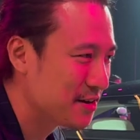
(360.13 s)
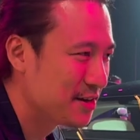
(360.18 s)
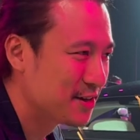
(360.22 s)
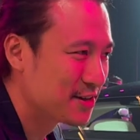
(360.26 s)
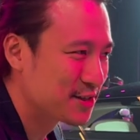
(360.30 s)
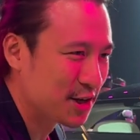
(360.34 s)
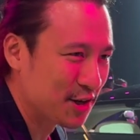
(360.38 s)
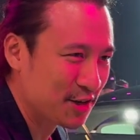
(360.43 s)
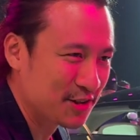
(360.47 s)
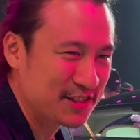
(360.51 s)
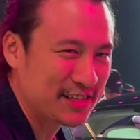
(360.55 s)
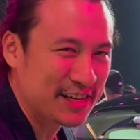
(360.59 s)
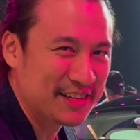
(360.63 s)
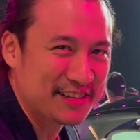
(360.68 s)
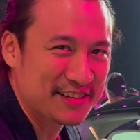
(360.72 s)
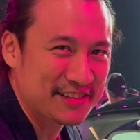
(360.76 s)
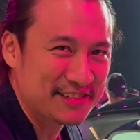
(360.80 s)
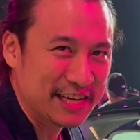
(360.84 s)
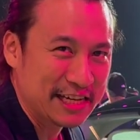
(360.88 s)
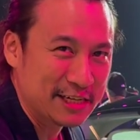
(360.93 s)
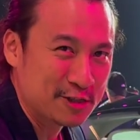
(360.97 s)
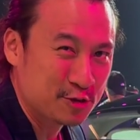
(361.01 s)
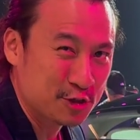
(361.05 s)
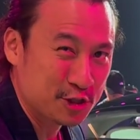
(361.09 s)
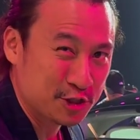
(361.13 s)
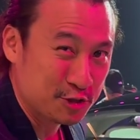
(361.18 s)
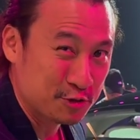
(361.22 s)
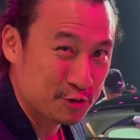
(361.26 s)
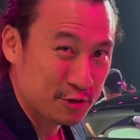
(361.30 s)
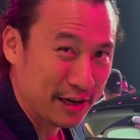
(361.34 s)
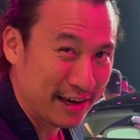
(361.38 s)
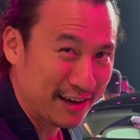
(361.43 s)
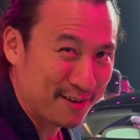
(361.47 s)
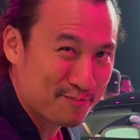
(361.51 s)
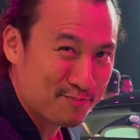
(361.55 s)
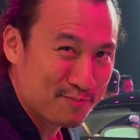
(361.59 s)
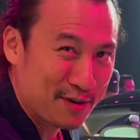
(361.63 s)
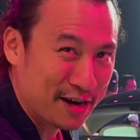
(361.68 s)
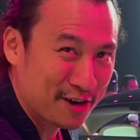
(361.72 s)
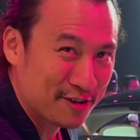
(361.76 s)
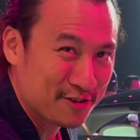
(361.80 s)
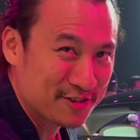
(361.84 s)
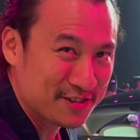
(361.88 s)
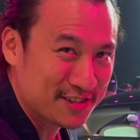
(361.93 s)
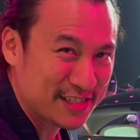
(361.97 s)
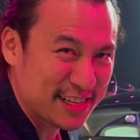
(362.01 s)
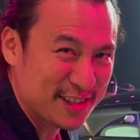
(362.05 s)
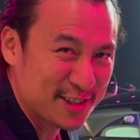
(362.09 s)
So it's kind of dangerous to like park
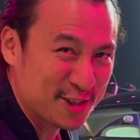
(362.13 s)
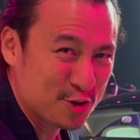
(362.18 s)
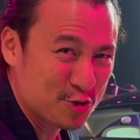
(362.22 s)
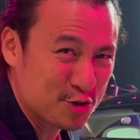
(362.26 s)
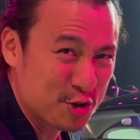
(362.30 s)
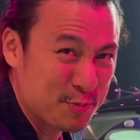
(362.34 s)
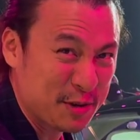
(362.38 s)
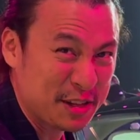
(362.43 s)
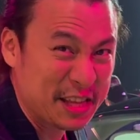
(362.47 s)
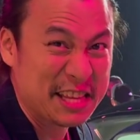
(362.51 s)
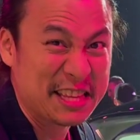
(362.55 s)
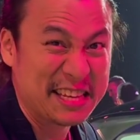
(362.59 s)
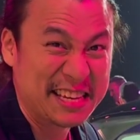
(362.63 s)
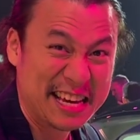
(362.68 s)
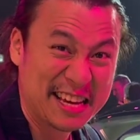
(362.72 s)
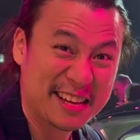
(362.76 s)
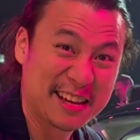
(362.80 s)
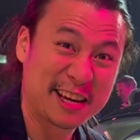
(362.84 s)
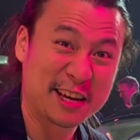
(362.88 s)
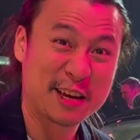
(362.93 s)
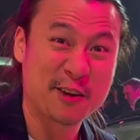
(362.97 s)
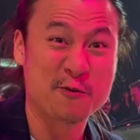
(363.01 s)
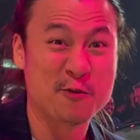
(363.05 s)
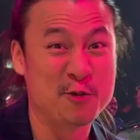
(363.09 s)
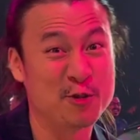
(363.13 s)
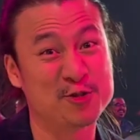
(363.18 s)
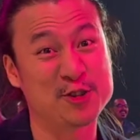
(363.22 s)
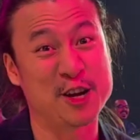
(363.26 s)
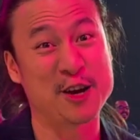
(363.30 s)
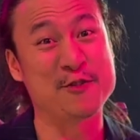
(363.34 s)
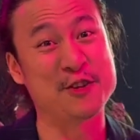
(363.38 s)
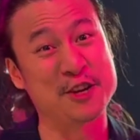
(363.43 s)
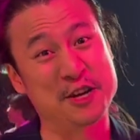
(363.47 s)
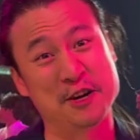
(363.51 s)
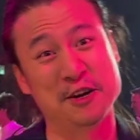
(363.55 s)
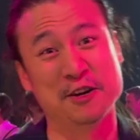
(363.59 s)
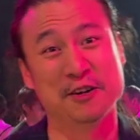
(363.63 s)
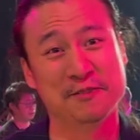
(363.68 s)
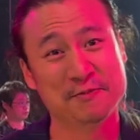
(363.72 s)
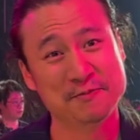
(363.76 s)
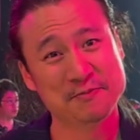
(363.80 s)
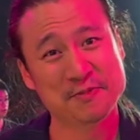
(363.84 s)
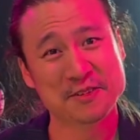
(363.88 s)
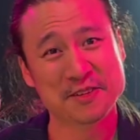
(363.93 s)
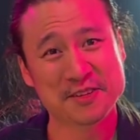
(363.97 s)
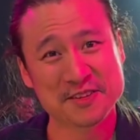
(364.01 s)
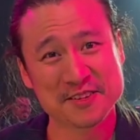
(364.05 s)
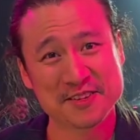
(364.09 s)
and set the street. But then again, like if you're driving a
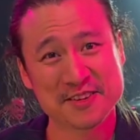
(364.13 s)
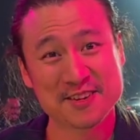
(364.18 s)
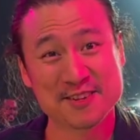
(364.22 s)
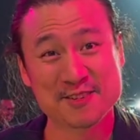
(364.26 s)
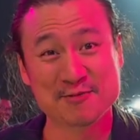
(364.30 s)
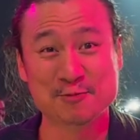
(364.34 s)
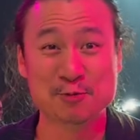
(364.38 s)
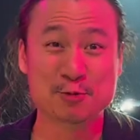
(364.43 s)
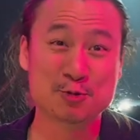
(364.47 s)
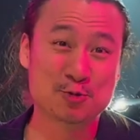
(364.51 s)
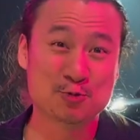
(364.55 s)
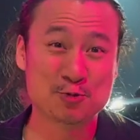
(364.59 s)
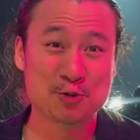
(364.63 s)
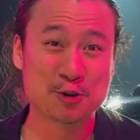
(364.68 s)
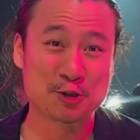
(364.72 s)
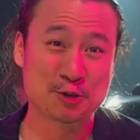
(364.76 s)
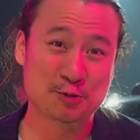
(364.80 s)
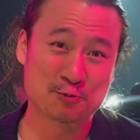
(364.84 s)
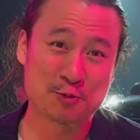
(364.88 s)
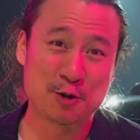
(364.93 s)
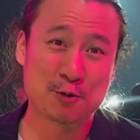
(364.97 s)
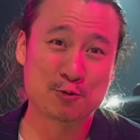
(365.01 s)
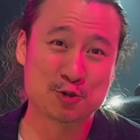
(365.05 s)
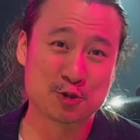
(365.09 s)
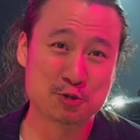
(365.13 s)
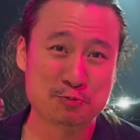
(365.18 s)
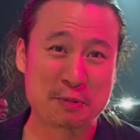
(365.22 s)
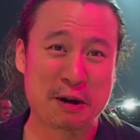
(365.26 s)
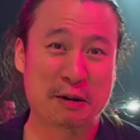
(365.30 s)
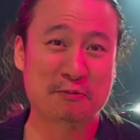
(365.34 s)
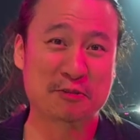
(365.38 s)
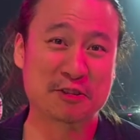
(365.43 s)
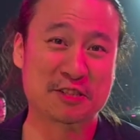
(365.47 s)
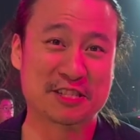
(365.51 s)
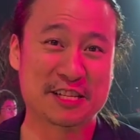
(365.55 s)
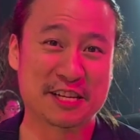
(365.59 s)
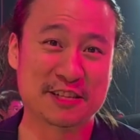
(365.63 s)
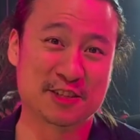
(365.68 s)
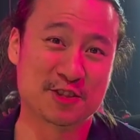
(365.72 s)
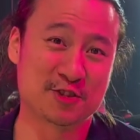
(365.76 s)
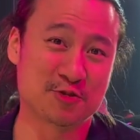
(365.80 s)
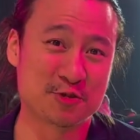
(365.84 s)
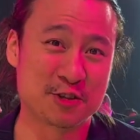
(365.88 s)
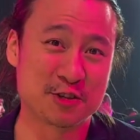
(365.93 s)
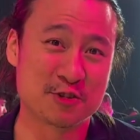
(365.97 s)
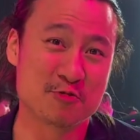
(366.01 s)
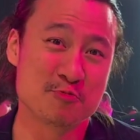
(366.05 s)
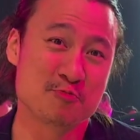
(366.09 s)
Rolls-Royce, why would you park on the side of the
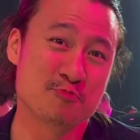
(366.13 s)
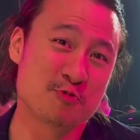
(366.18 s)
street?